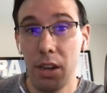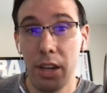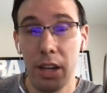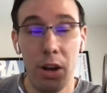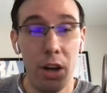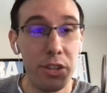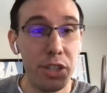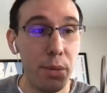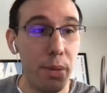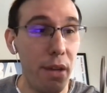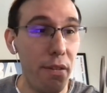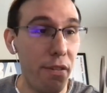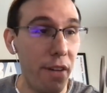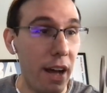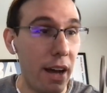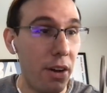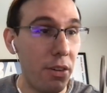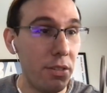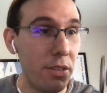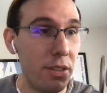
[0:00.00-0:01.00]
can also be
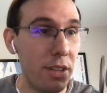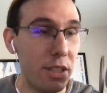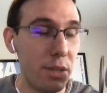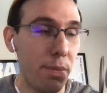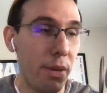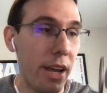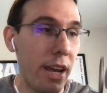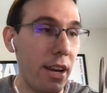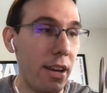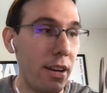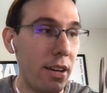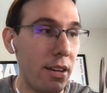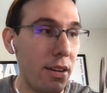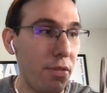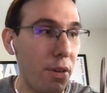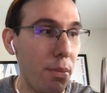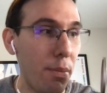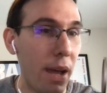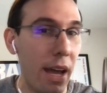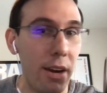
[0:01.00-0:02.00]
found displayed in a
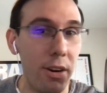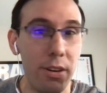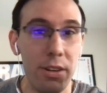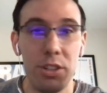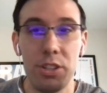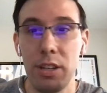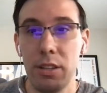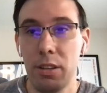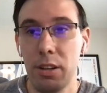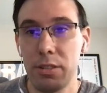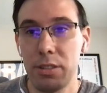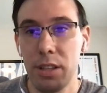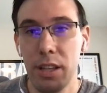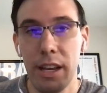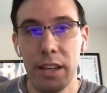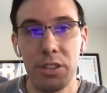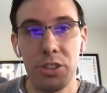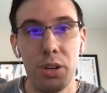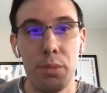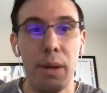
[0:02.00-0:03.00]
different manner in Schindler's
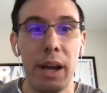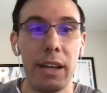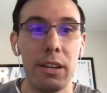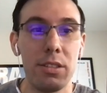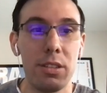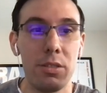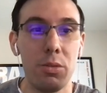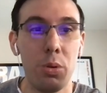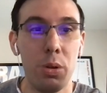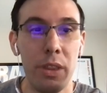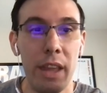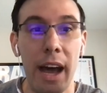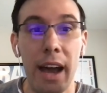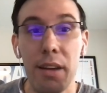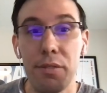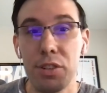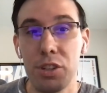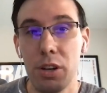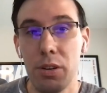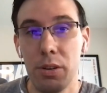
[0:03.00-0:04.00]
List. Should my school
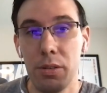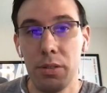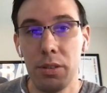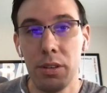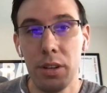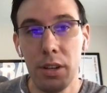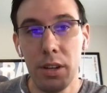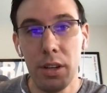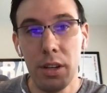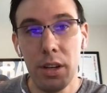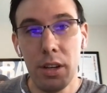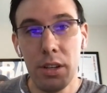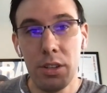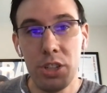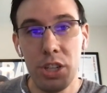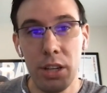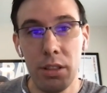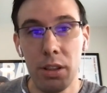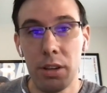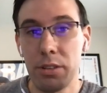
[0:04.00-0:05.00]
not have shown
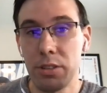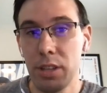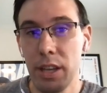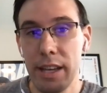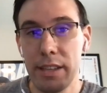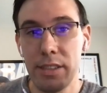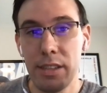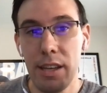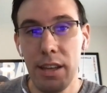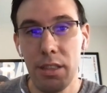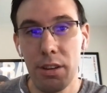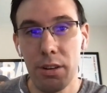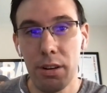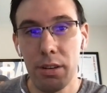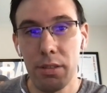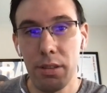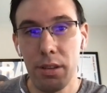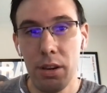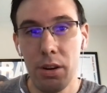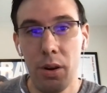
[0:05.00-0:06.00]
Schindler's List
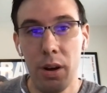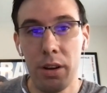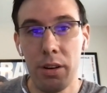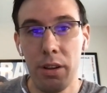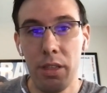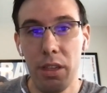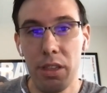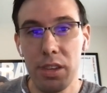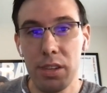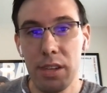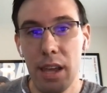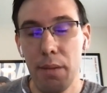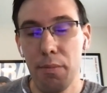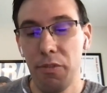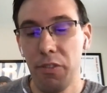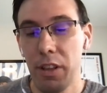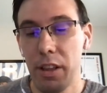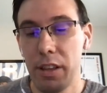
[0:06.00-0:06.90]
either, you know, under the same